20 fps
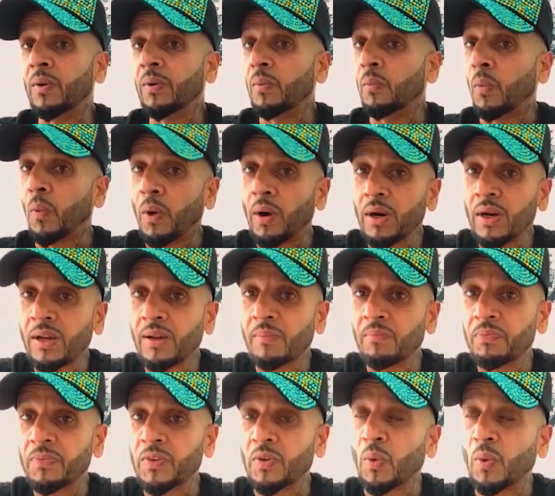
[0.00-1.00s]
work.
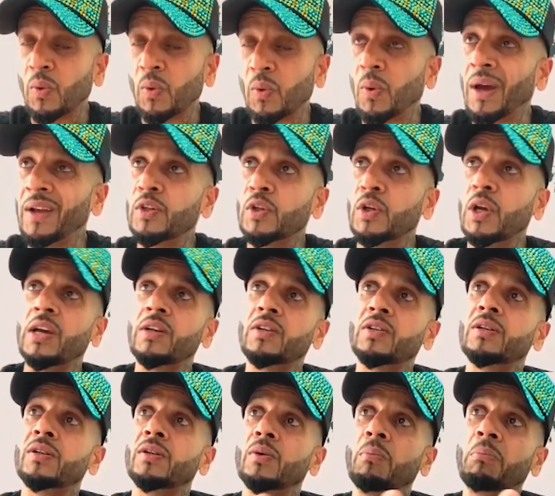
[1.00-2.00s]
So
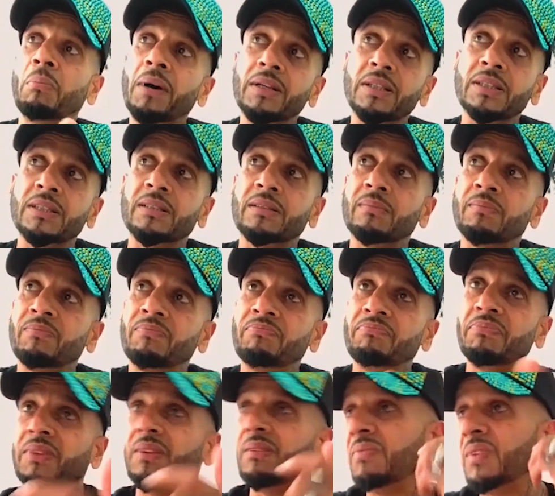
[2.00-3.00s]
education, you must,
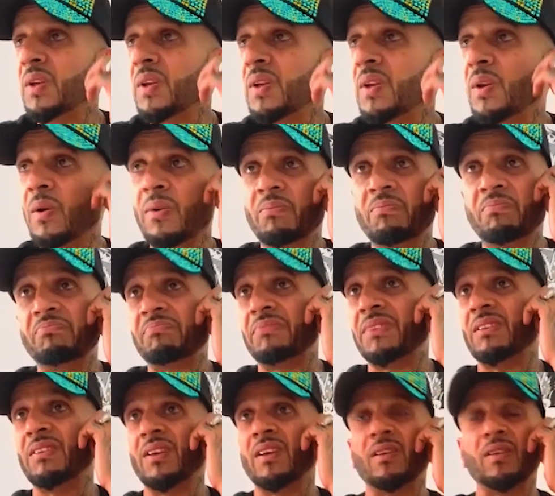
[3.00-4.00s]
it'll
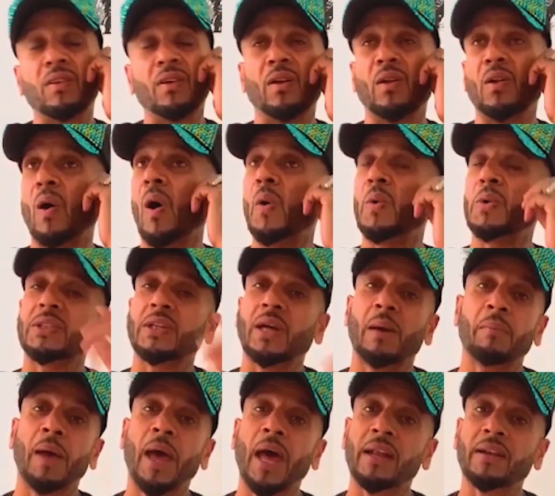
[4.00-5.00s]
always come
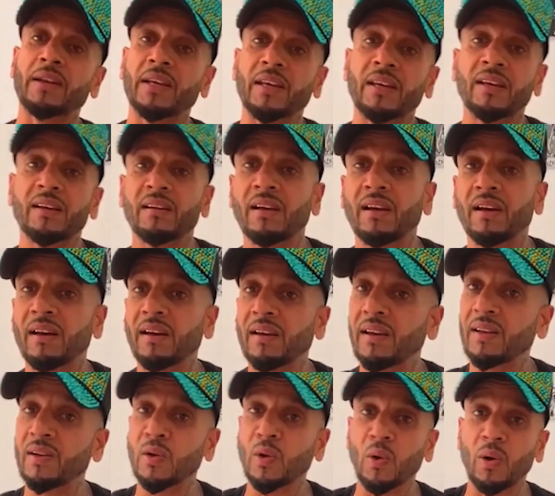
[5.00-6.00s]
handy
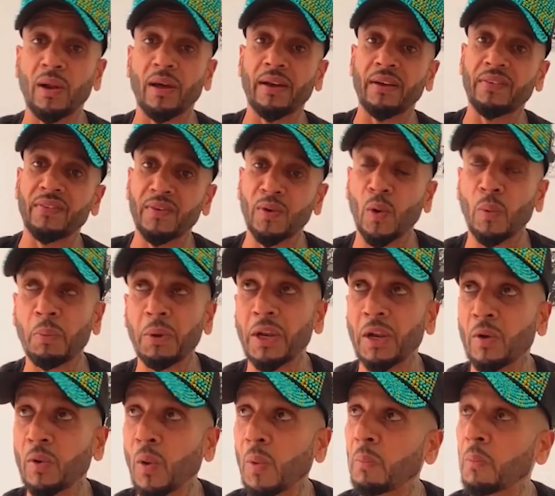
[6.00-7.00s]
in your life. No
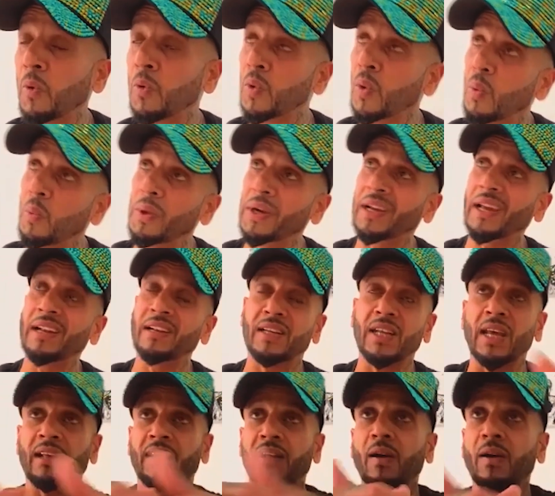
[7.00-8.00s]
one can
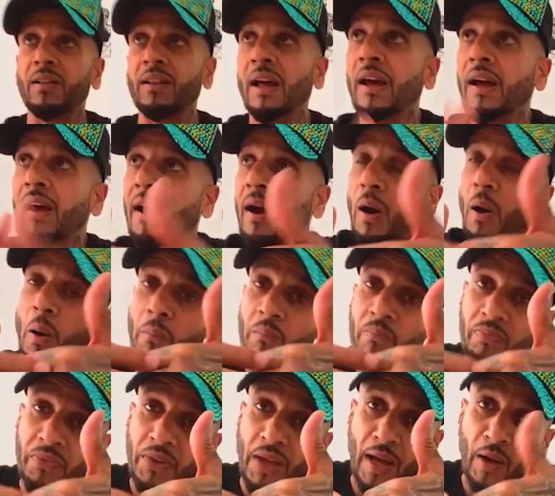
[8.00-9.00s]
take
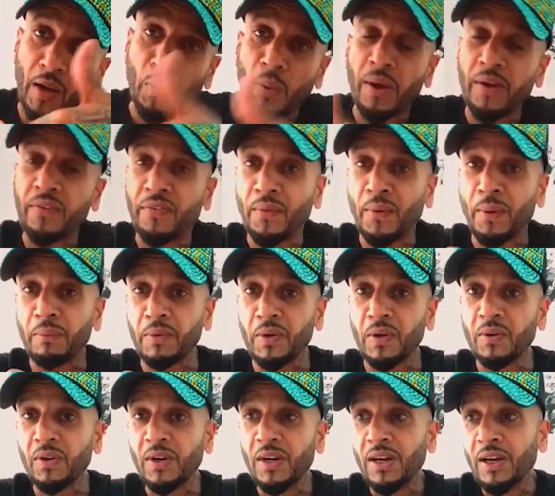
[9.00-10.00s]
that away from
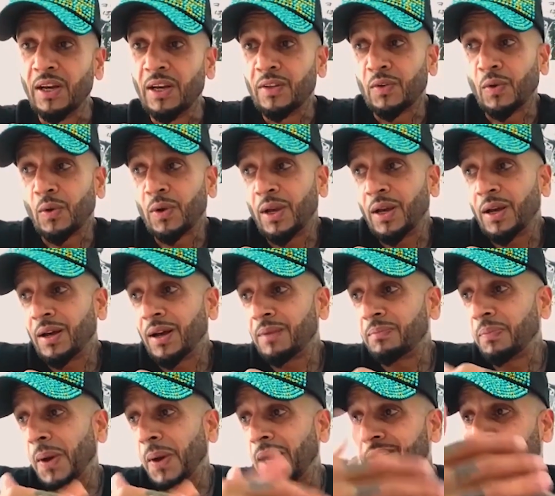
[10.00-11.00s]
you. So yeah, I
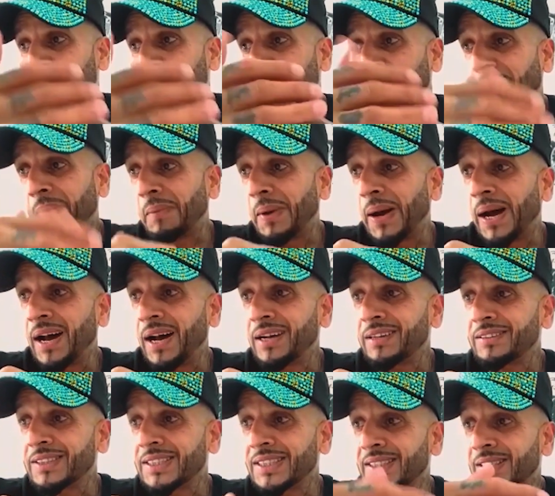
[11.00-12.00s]
packed up my
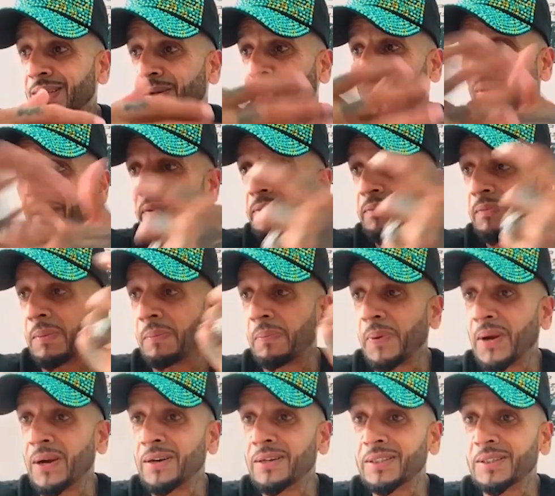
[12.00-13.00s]
bags, left my
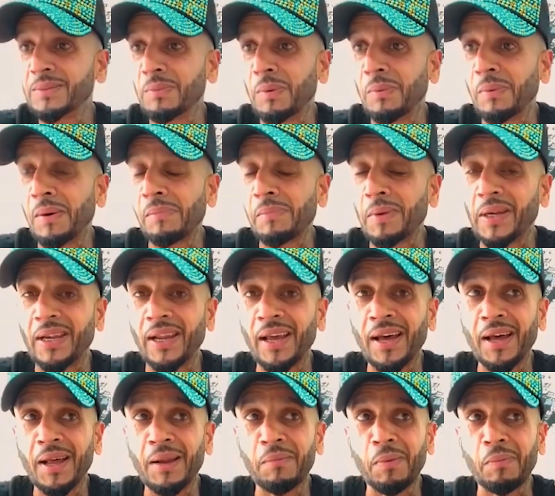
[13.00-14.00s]
parents, my mom and
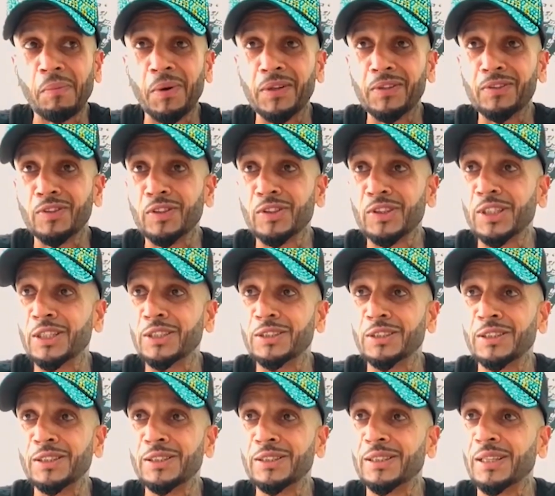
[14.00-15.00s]
dad, my brothers and
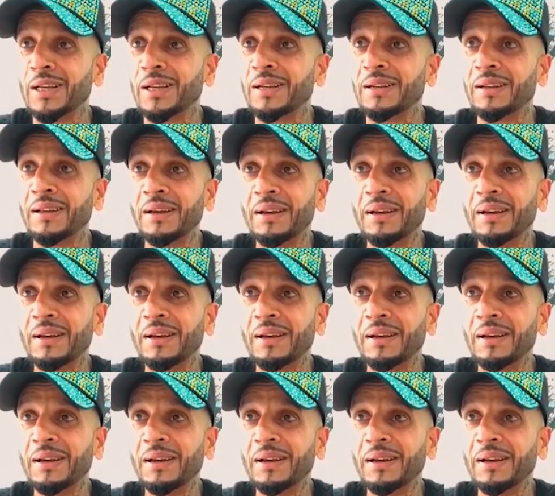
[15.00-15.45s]
sisters, and